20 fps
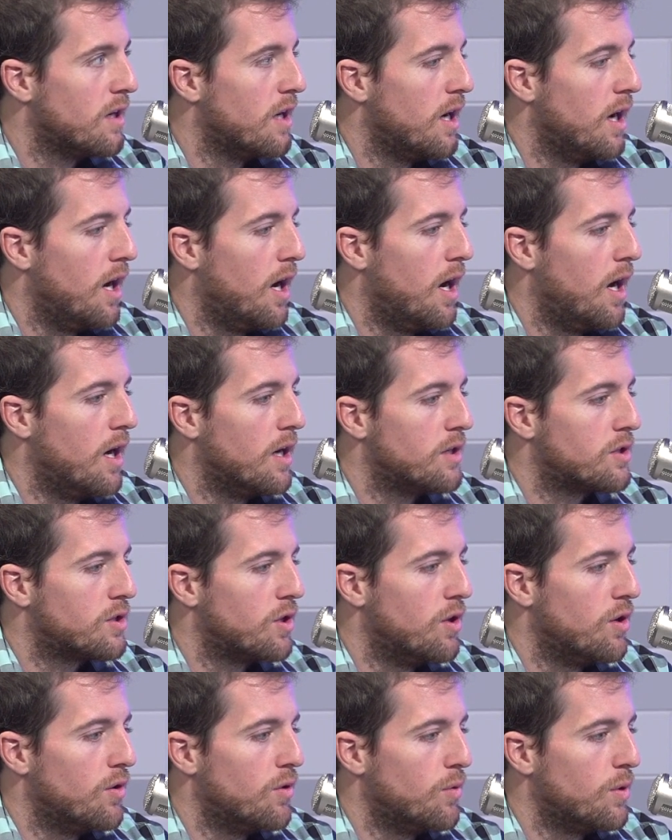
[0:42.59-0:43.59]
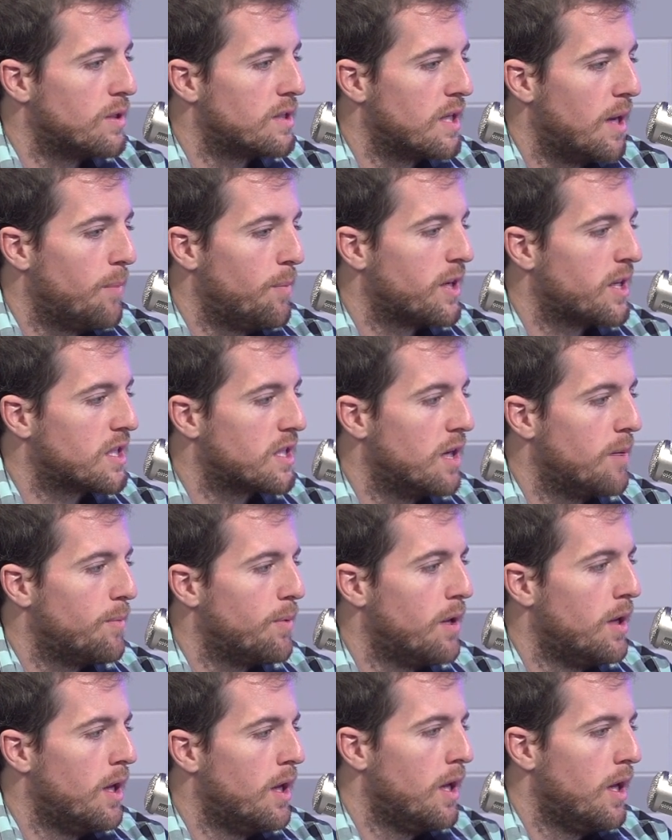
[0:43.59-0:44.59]
Uh, so once that picks
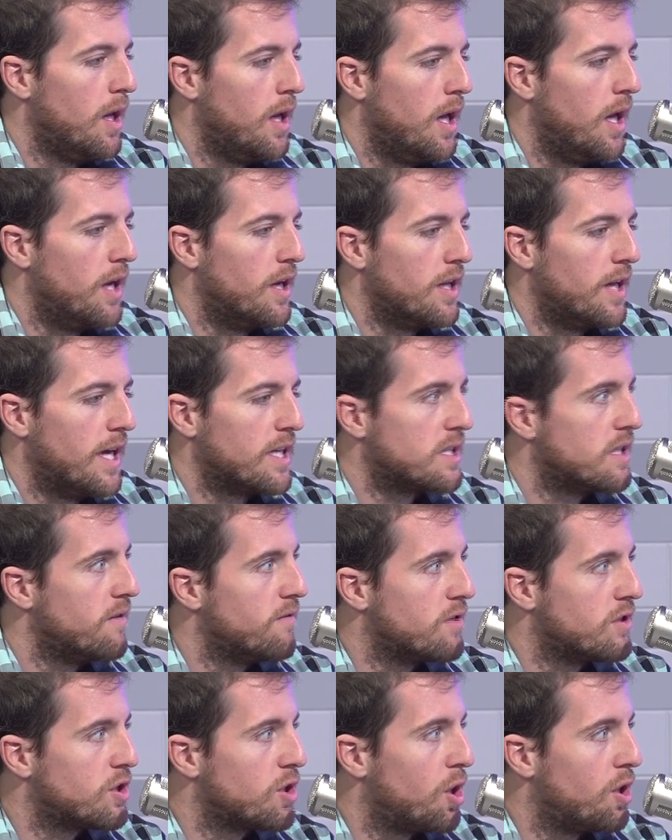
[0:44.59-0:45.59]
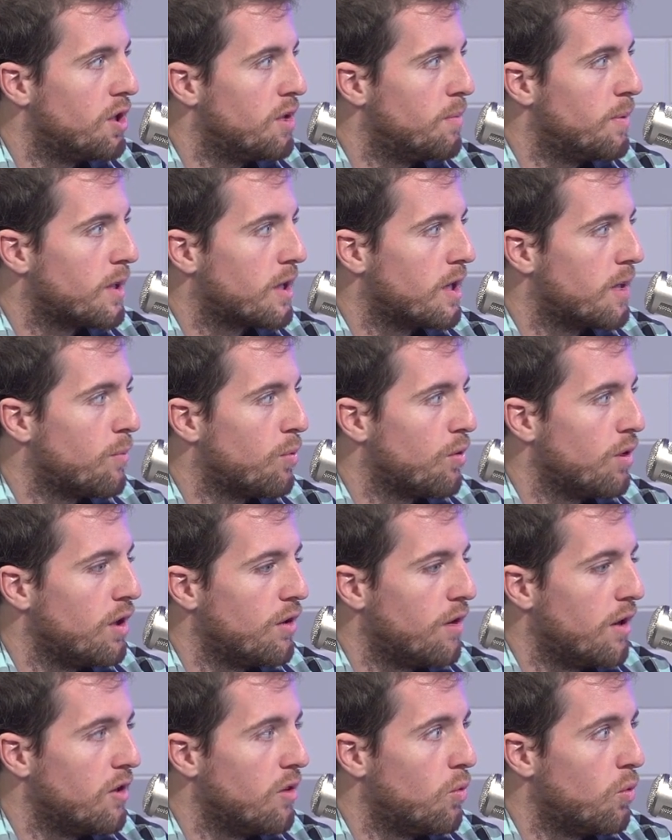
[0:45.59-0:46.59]
up, and it hasn't even started to pick up
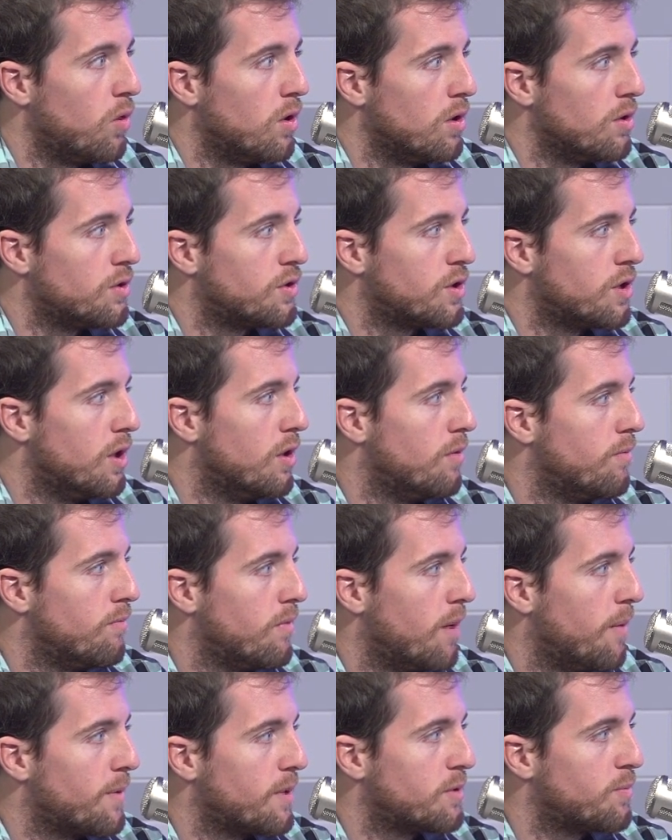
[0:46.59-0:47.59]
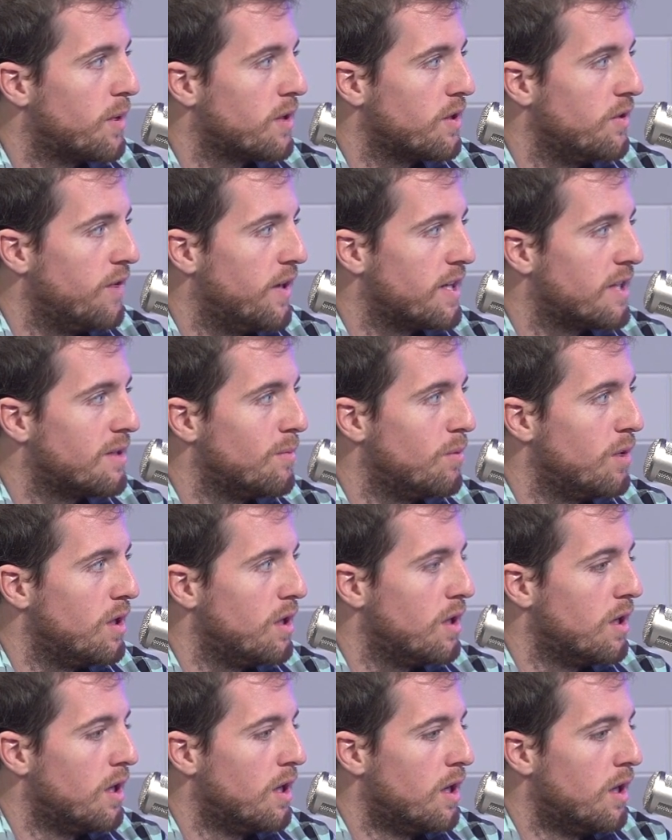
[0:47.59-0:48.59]
really around the world, so I'm expecting that to
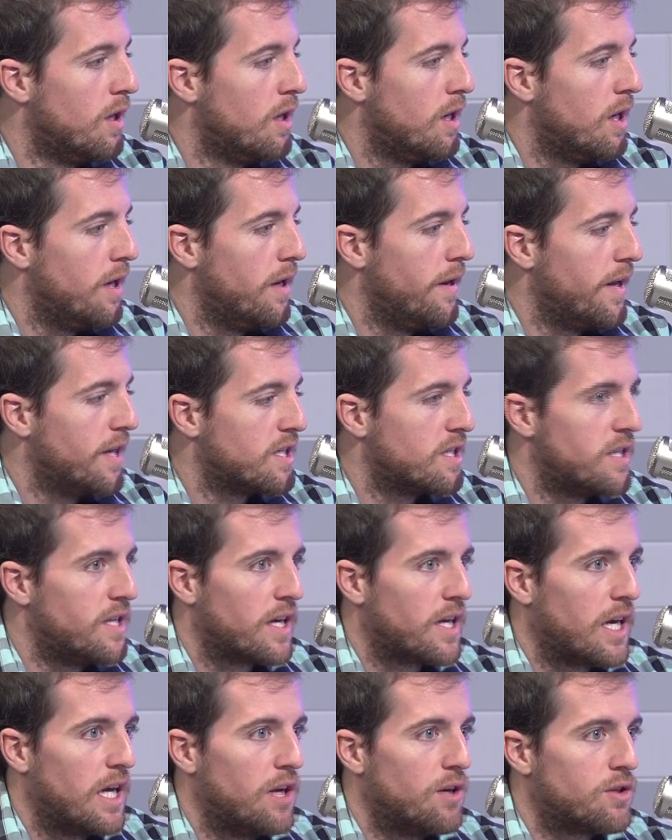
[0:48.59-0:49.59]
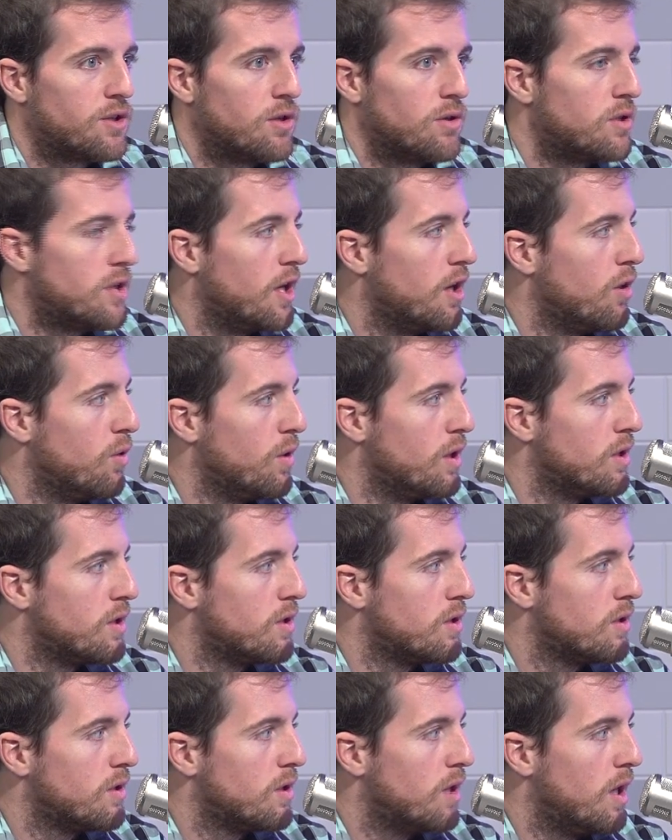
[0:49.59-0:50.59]
be a nice decade or so
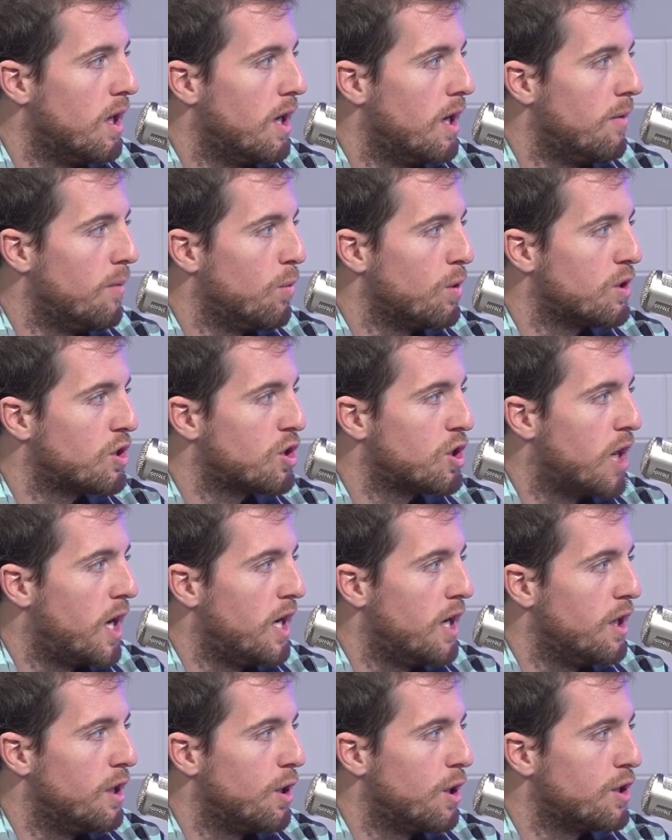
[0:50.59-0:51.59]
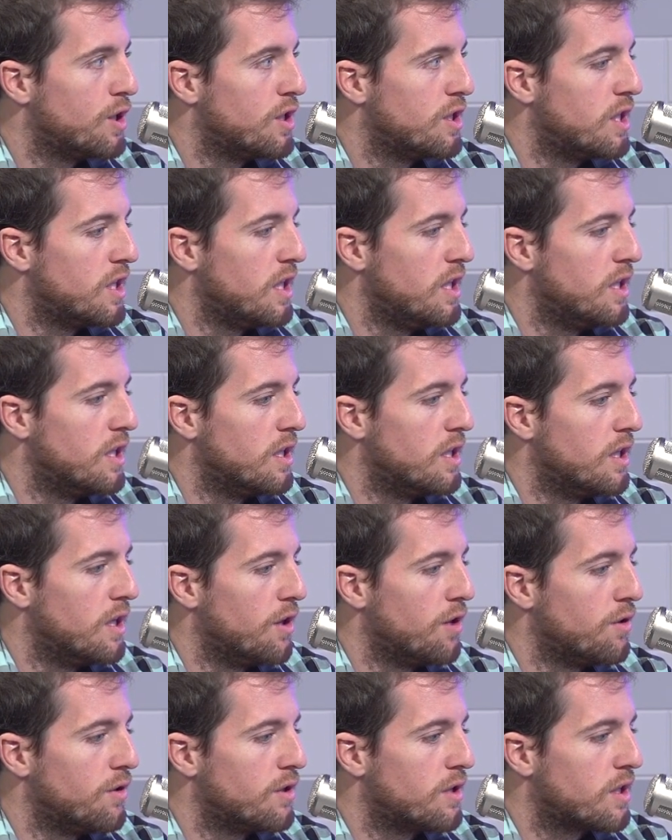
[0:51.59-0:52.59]
tailwind um, once China and Argentina and
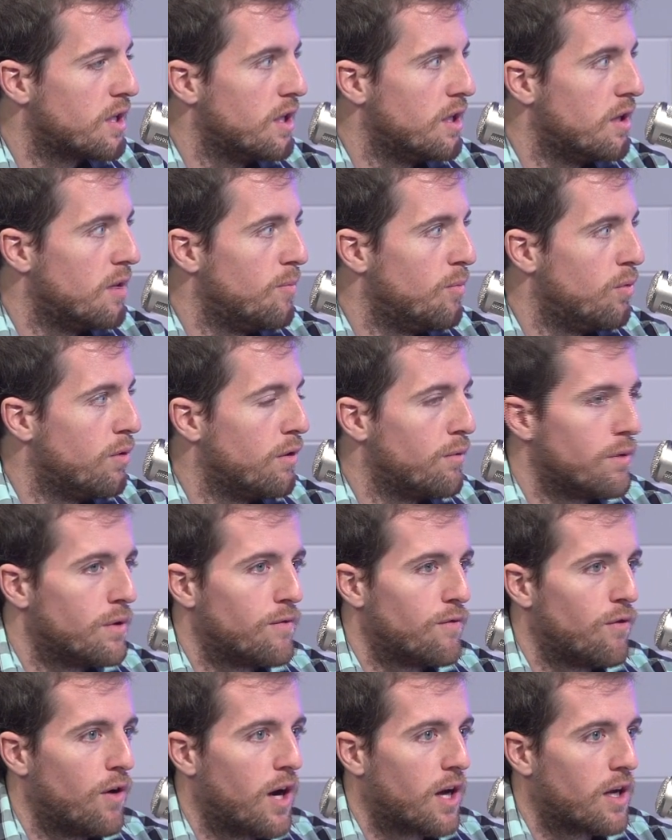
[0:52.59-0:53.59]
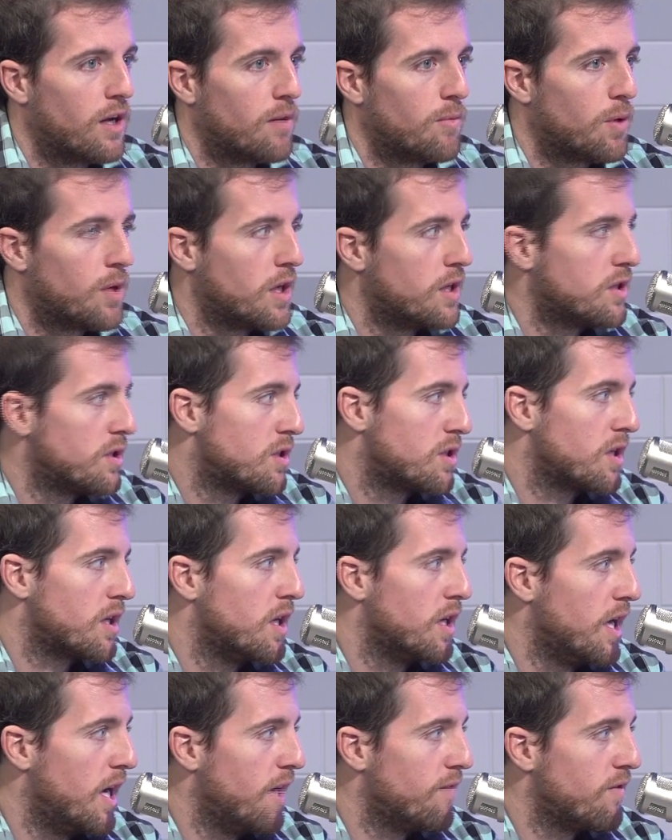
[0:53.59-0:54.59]
others get on board with fracking, because it's
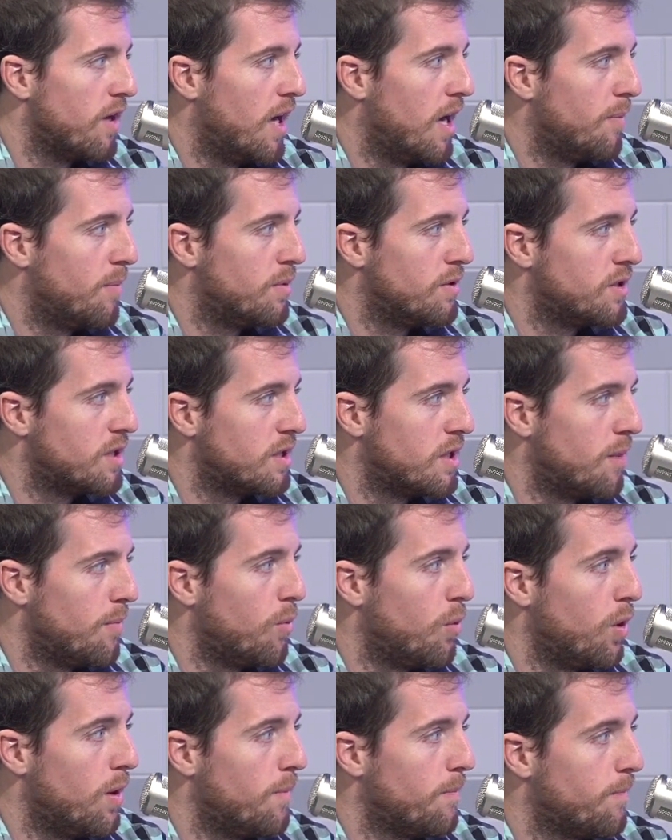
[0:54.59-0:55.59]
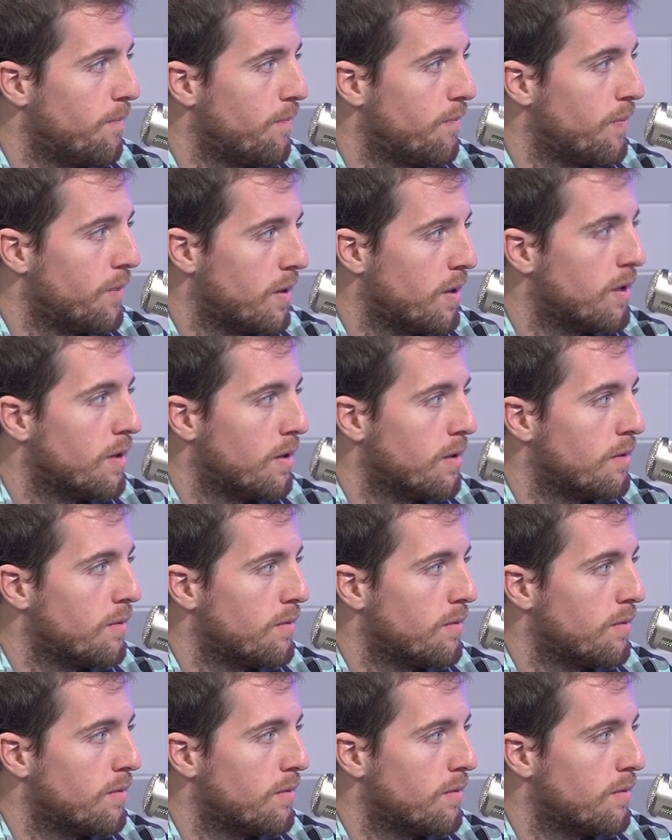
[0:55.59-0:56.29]
going to have to happen at some point. Cool.